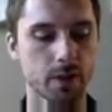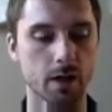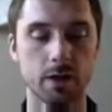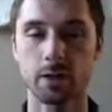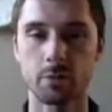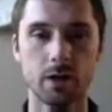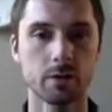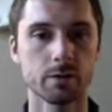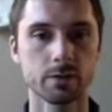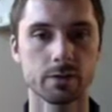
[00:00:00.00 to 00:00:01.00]
I get my
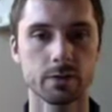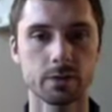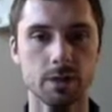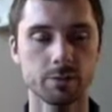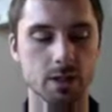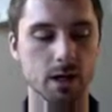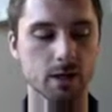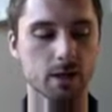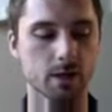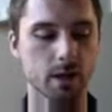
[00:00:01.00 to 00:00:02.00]
R's to the same
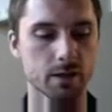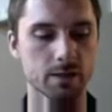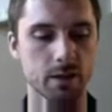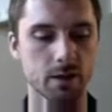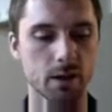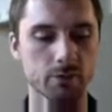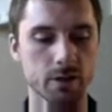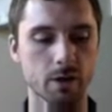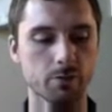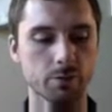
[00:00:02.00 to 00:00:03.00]
side. I can take off an
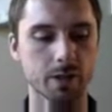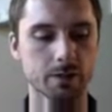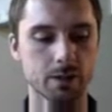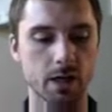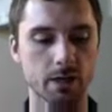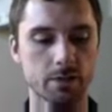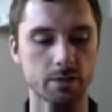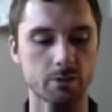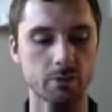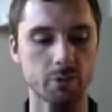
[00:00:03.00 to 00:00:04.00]
R from each side
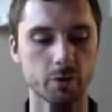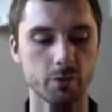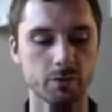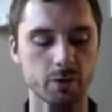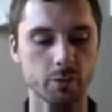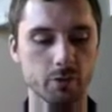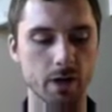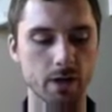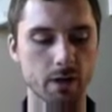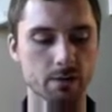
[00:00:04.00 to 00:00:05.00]
to remove it from the
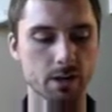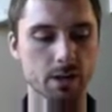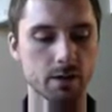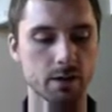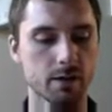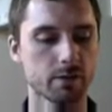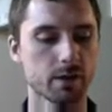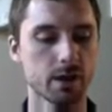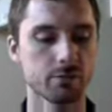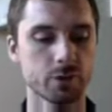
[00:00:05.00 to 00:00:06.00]
right-hand side. Then
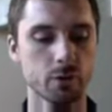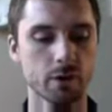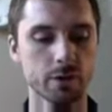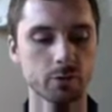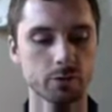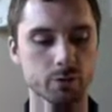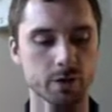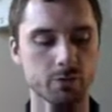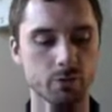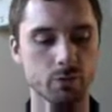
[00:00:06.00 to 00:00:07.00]
I have 2R equals
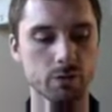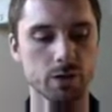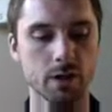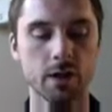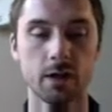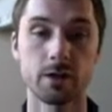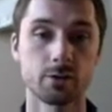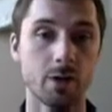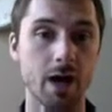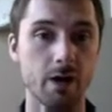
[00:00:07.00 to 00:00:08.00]
24,
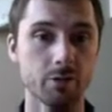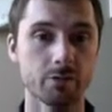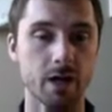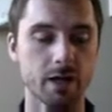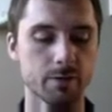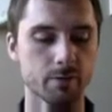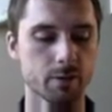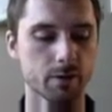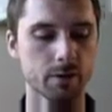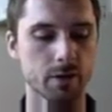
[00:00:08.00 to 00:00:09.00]
so half of that
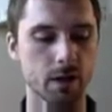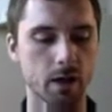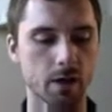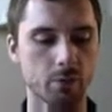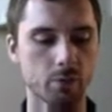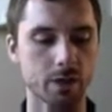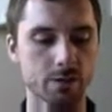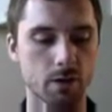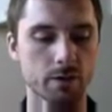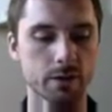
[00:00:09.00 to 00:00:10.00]
means
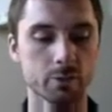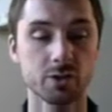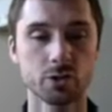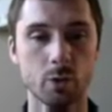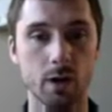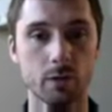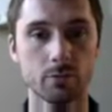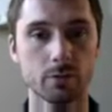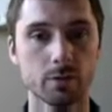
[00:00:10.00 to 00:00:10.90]
R equals 12.